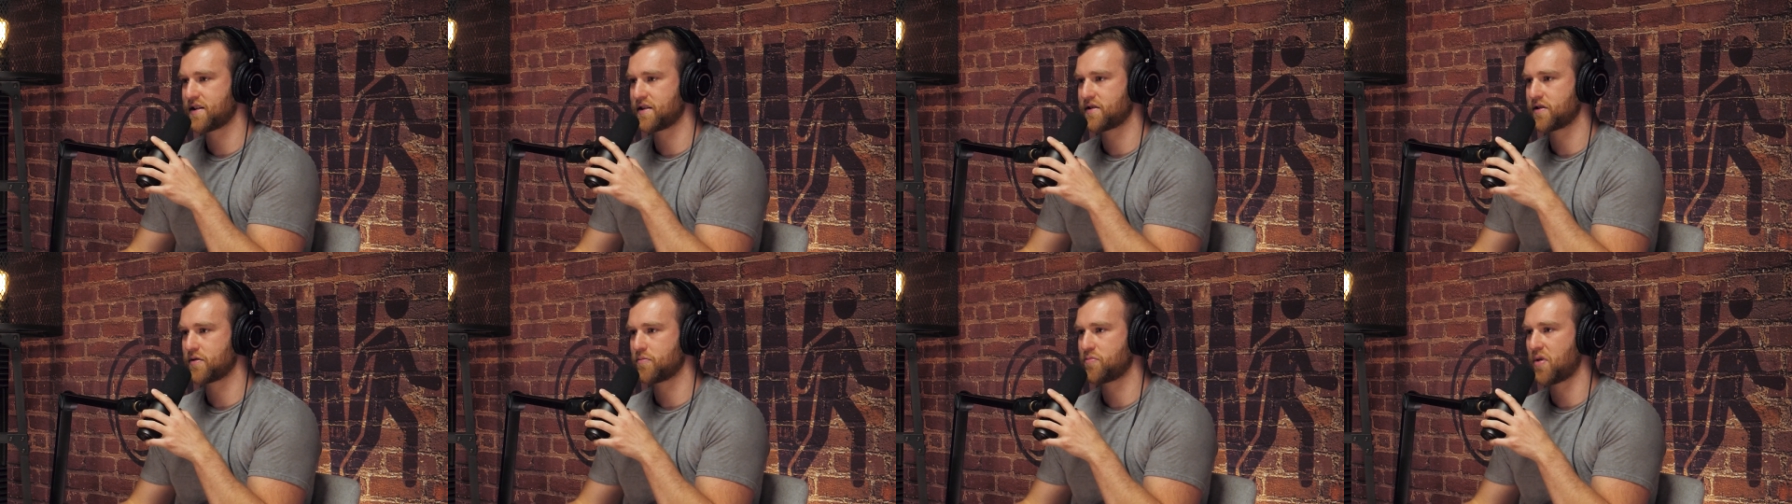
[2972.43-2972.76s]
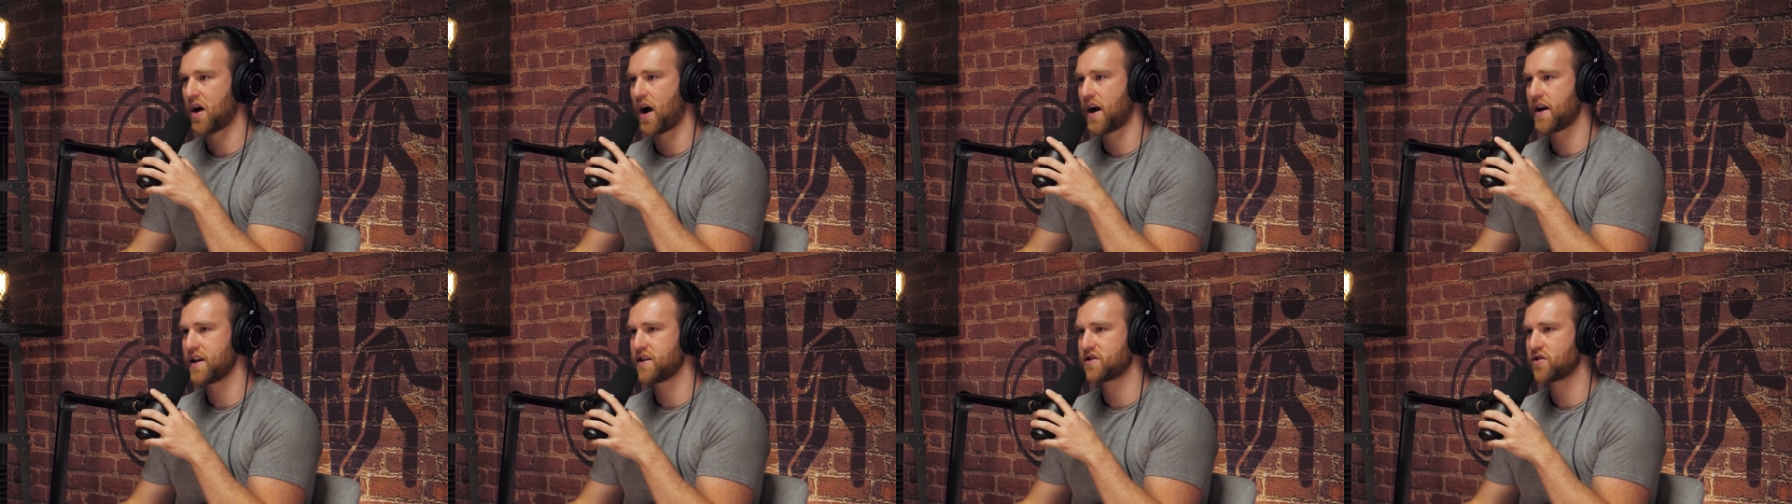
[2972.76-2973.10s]
that their
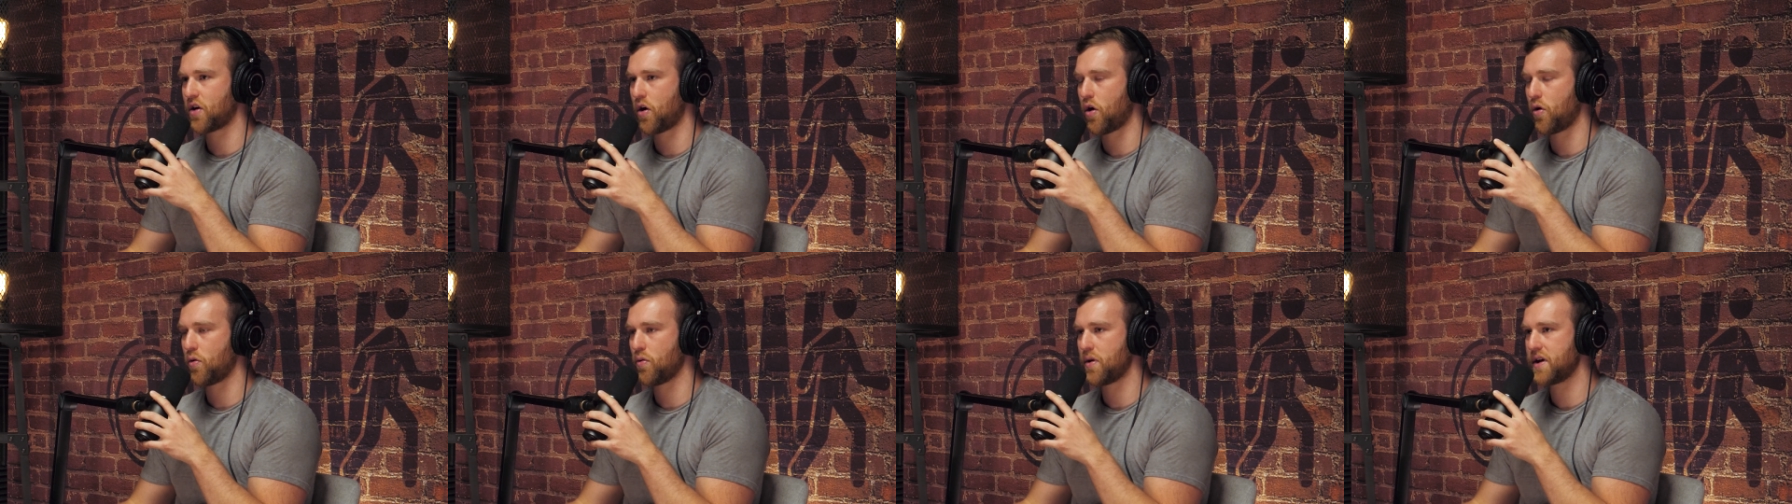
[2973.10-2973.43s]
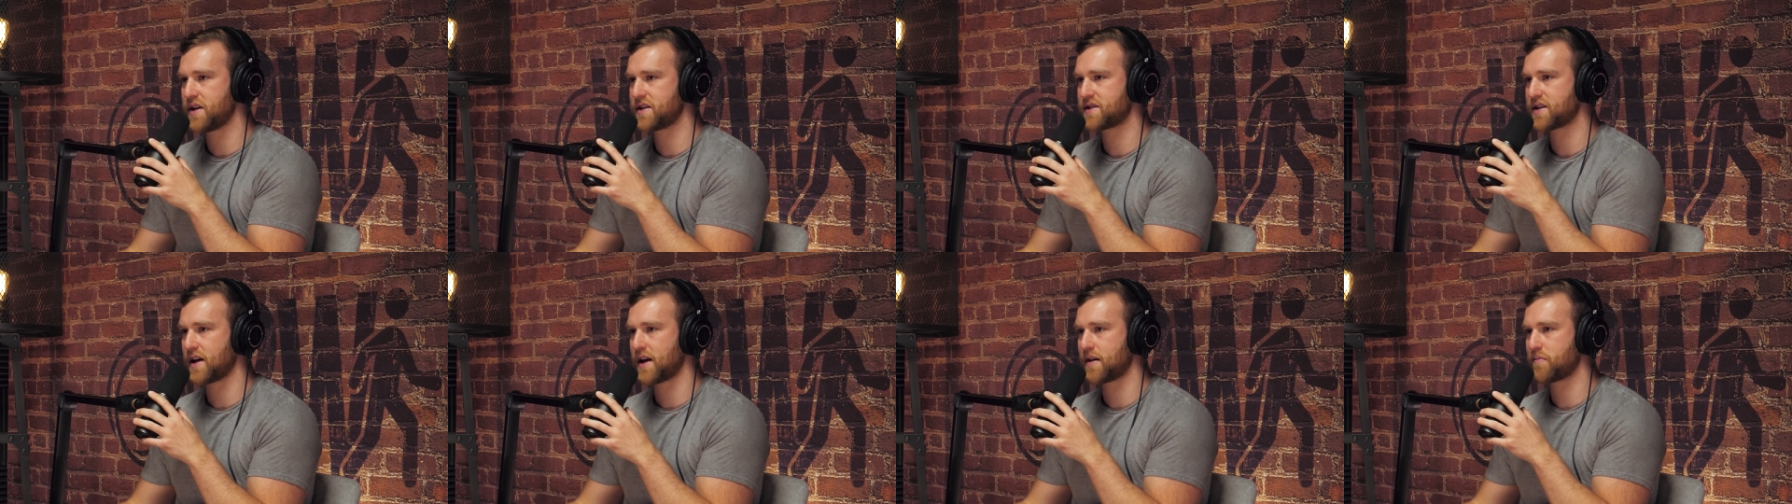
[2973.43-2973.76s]
body's
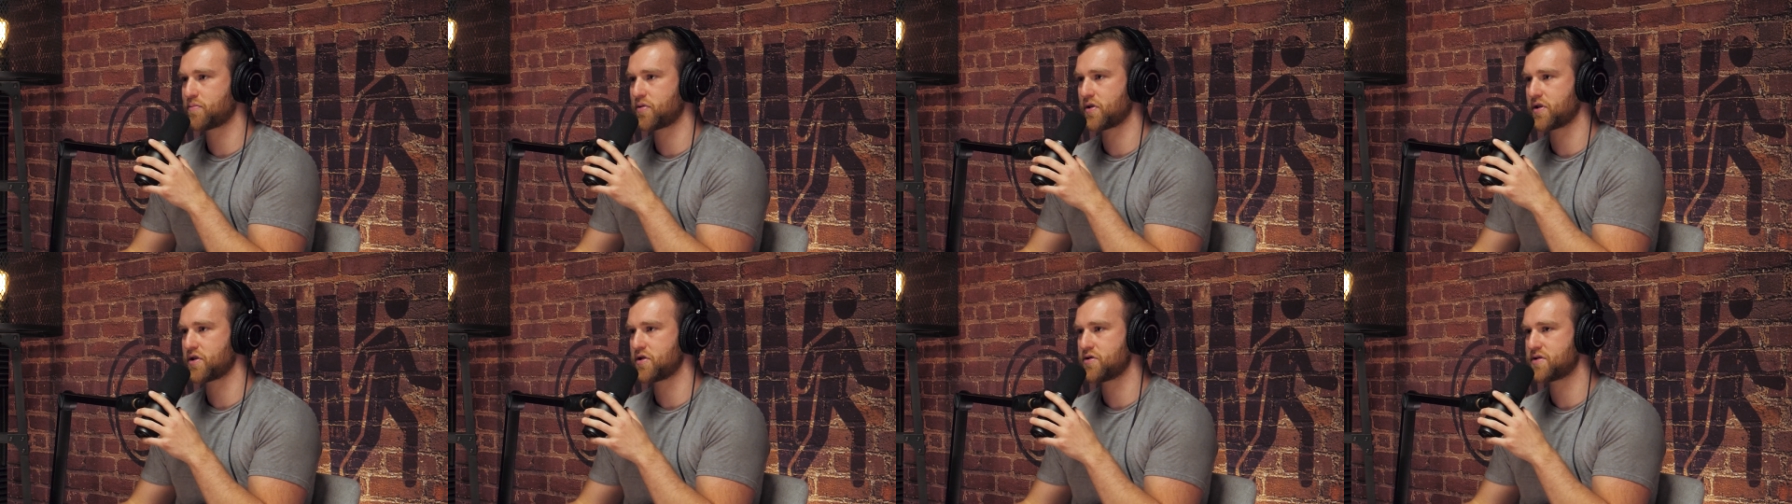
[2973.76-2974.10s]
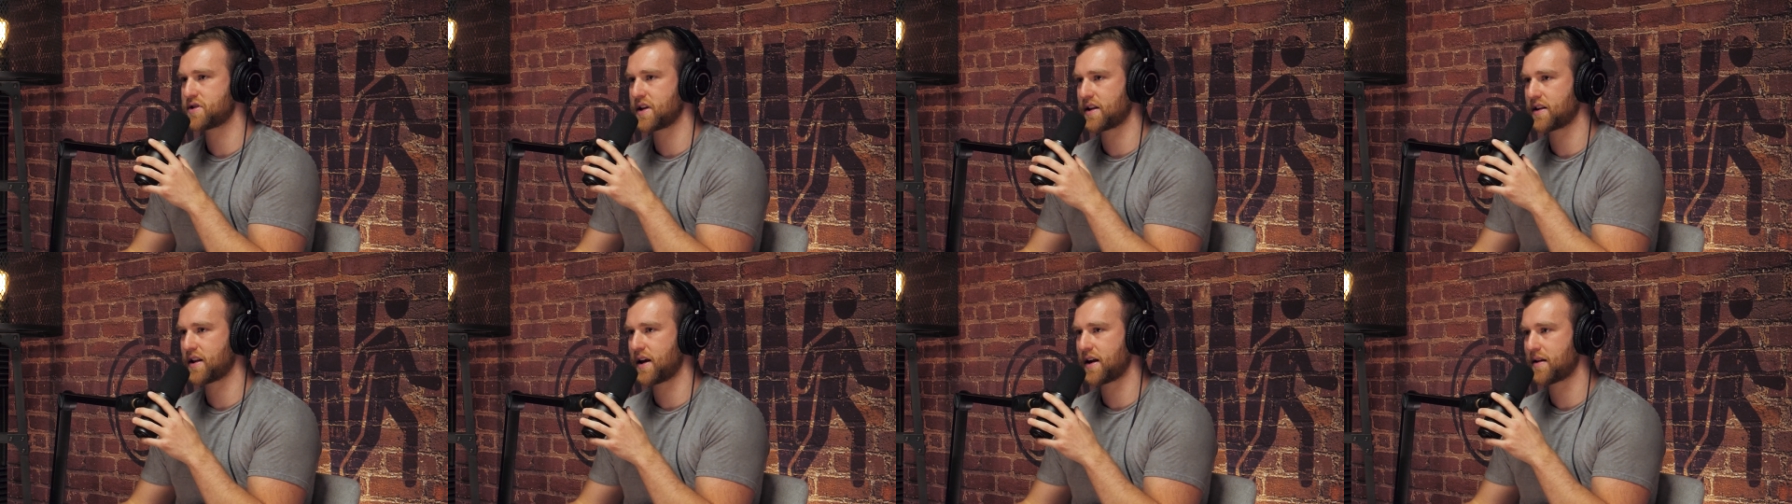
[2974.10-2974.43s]
always like
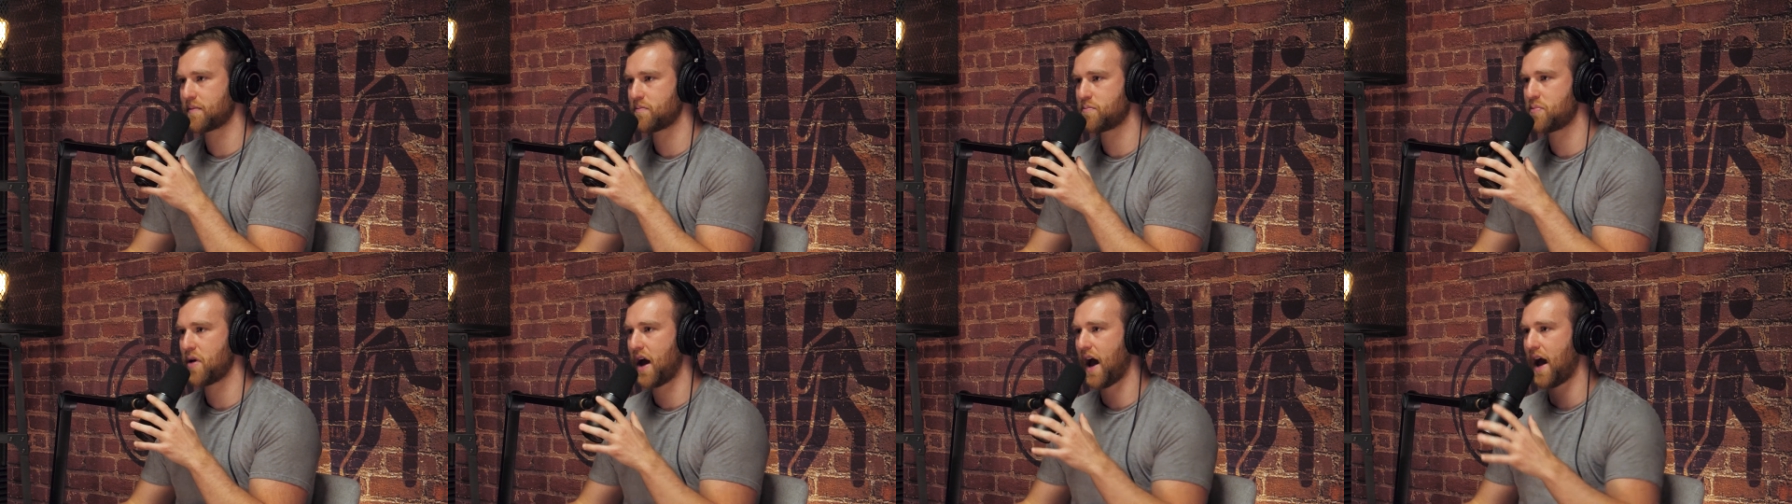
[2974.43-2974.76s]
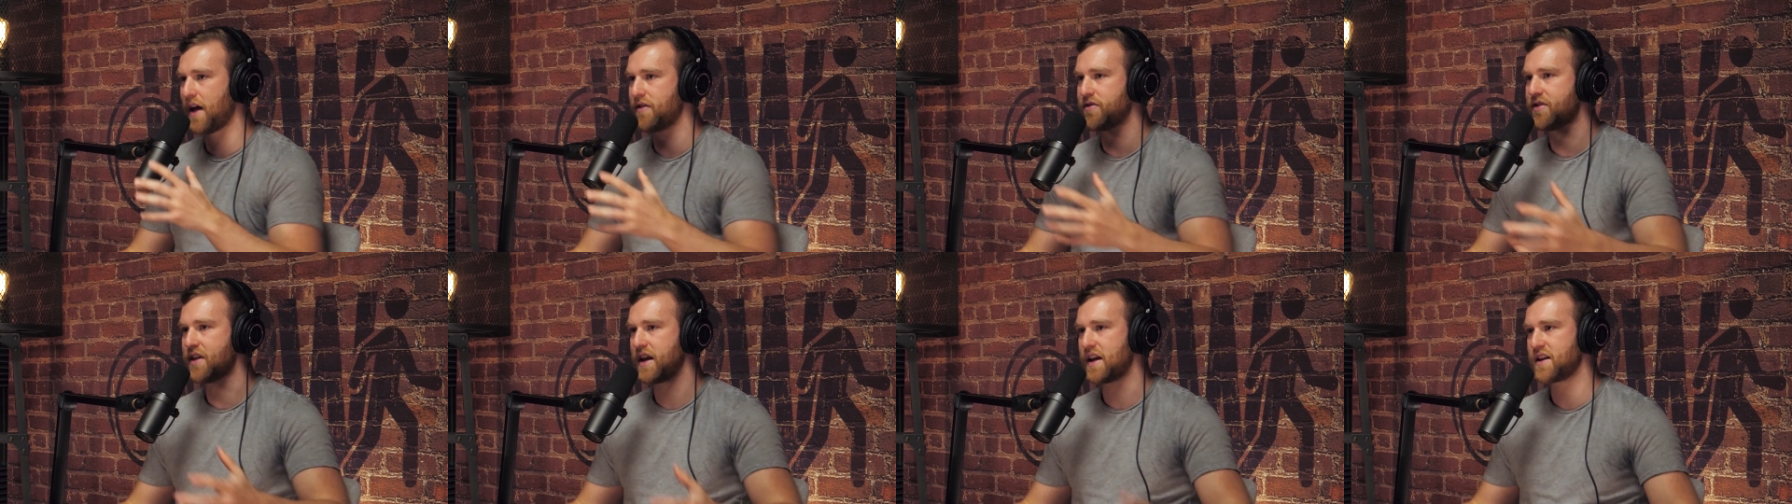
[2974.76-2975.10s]
producing like
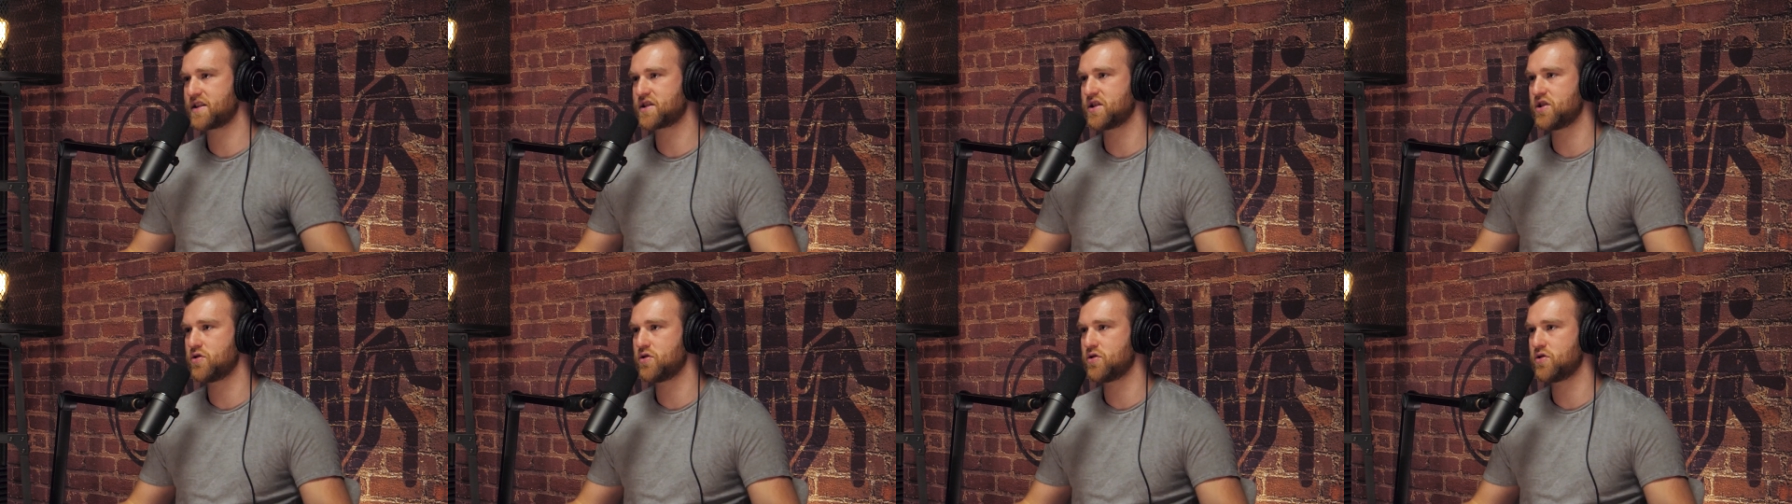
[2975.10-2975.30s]
bad things,